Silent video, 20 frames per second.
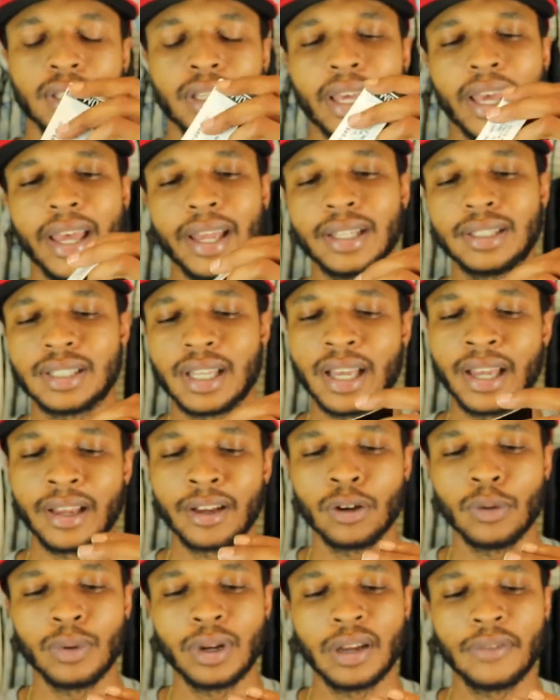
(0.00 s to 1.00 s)
hang tag,
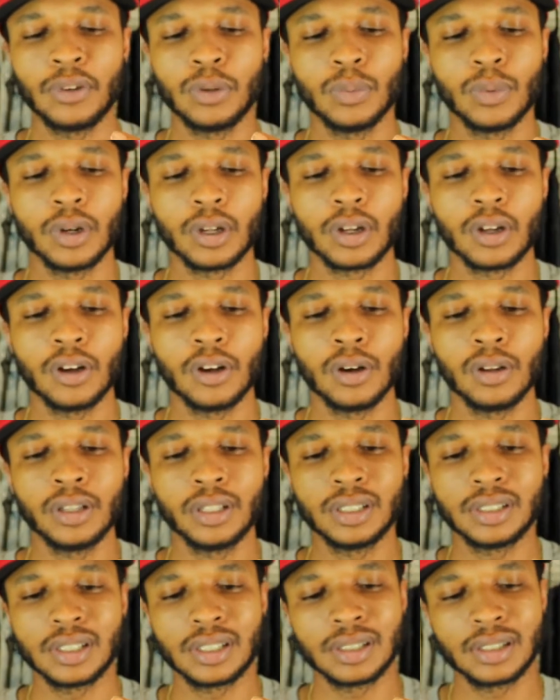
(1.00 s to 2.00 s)
or whatever you want to call it.
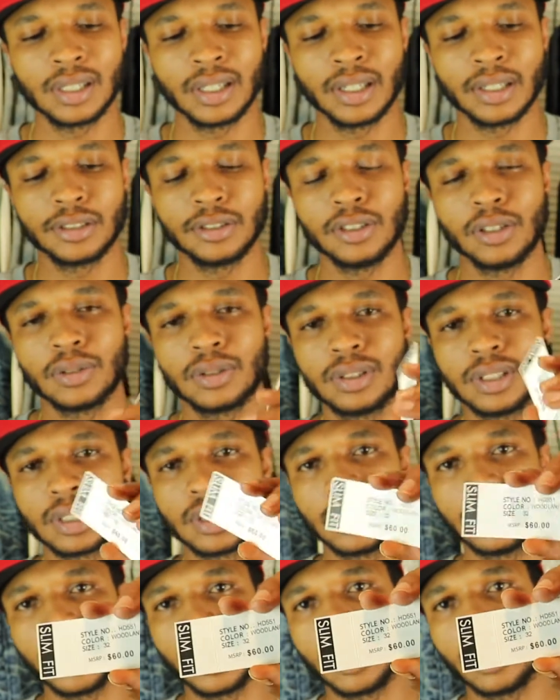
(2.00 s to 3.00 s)
It just says, you know,
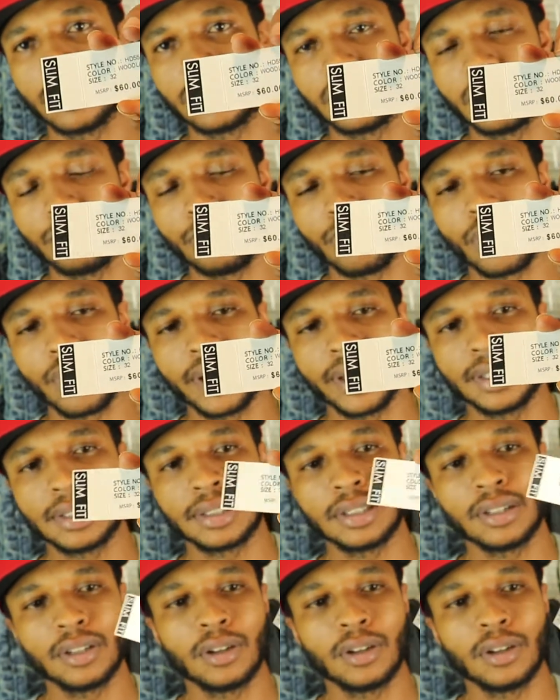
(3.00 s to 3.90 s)
$60 the price and